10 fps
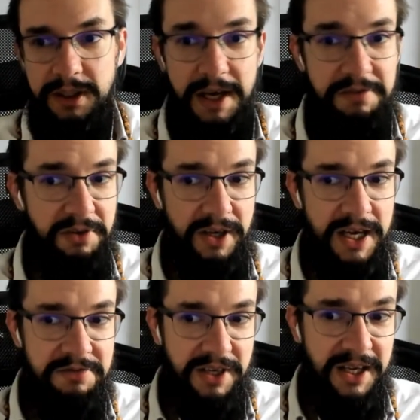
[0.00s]
if
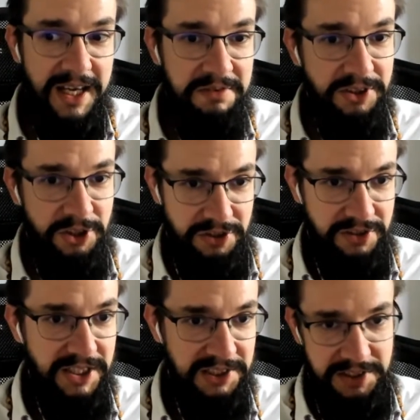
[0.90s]
you can give it
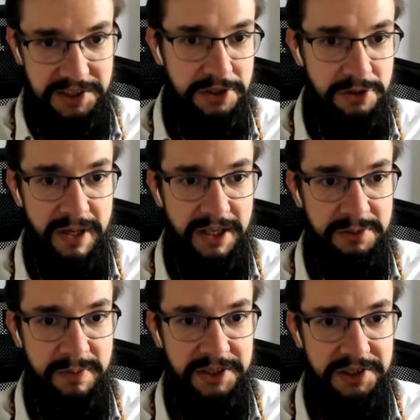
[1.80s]
these decision-making
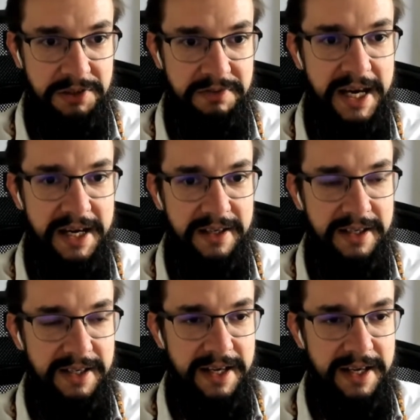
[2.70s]
spaces of, hey,